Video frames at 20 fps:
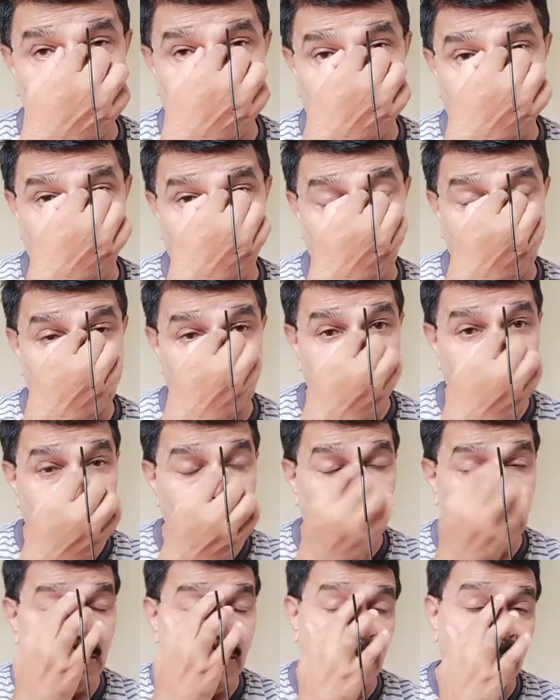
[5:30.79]
If it is in
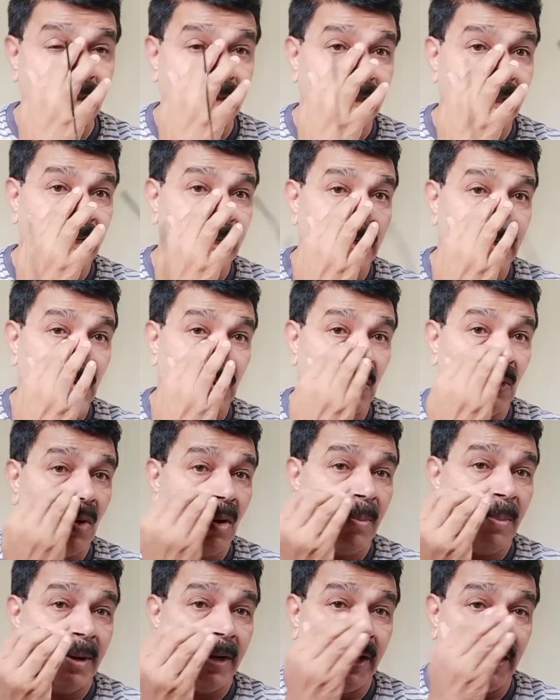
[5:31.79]
chlorine is there,
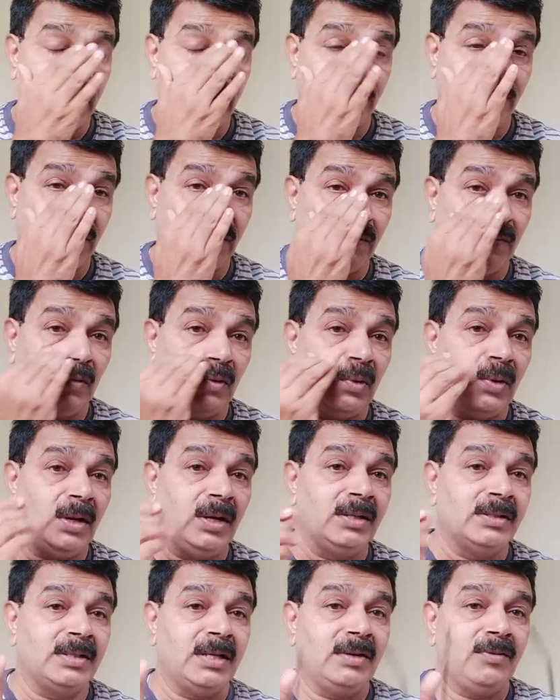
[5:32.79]
chloroapatite. If the fluorine
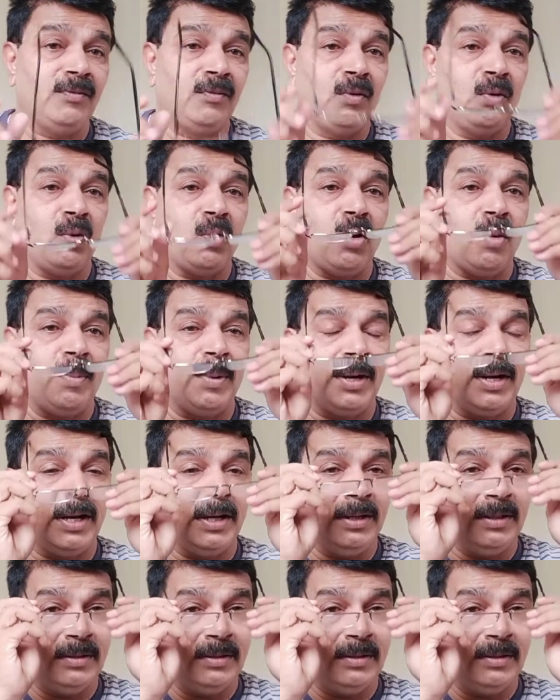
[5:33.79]
is there, fluoroapatite.